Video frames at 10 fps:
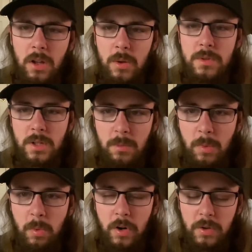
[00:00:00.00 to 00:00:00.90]
it was a good
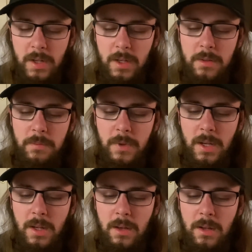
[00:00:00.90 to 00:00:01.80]
Memorial Day,
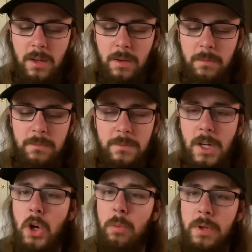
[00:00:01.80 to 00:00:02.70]
and I
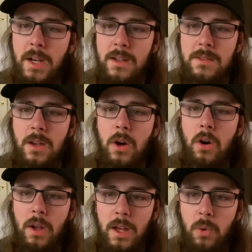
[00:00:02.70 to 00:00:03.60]
hope you guys all
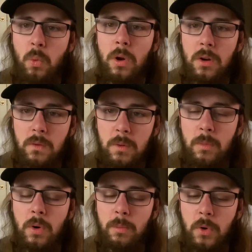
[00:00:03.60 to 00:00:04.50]
had a wonderful
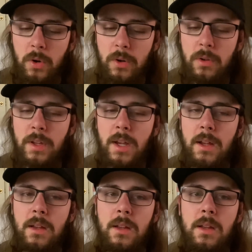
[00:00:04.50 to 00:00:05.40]
Memorial Day.
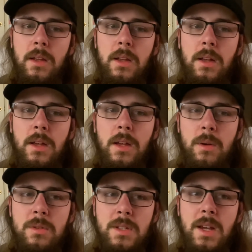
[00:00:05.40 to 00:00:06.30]
It
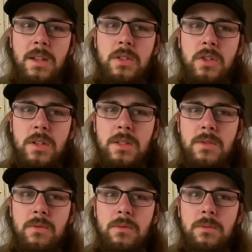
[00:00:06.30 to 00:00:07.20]
was nice just
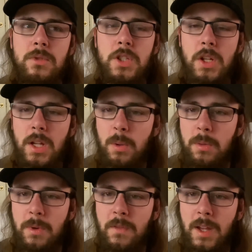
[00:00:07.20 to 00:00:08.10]
chilling with
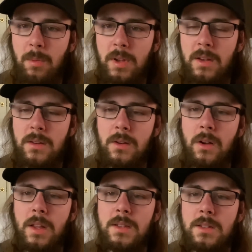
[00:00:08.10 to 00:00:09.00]
my family and all
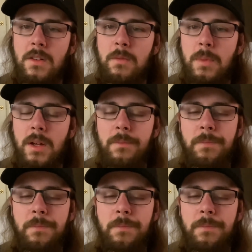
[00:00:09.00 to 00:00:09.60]
that stuff. But